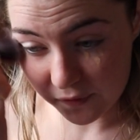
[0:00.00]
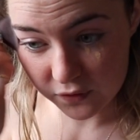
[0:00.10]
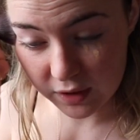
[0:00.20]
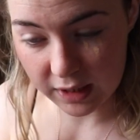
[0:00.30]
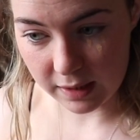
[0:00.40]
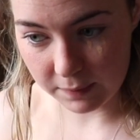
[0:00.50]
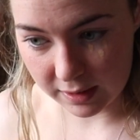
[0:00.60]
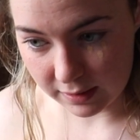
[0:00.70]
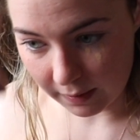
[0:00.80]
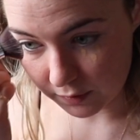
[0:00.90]
really make
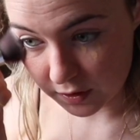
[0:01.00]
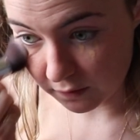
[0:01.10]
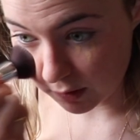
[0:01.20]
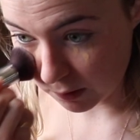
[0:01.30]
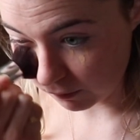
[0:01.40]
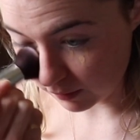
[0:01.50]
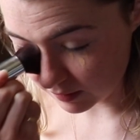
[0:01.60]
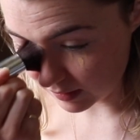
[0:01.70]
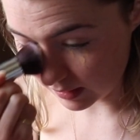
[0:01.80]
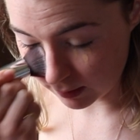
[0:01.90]
that much of a
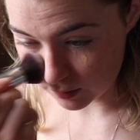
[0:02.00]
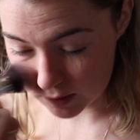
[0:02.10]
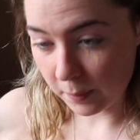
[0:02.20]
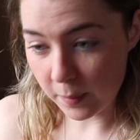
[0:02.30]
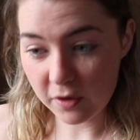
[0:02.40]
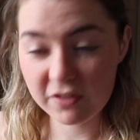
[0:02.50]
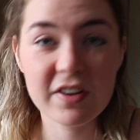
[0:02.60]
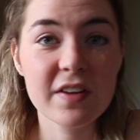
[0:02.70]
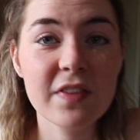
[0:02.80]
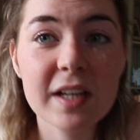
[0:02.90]
difference. And I just buff
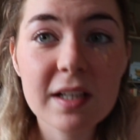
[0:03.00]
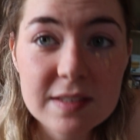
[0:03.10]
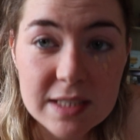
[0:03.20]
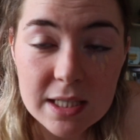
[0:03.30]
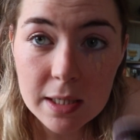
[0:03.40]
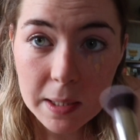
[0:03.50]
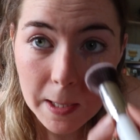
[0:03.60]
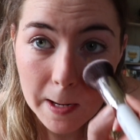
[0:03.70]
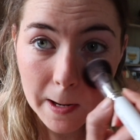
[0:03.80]
in the concealer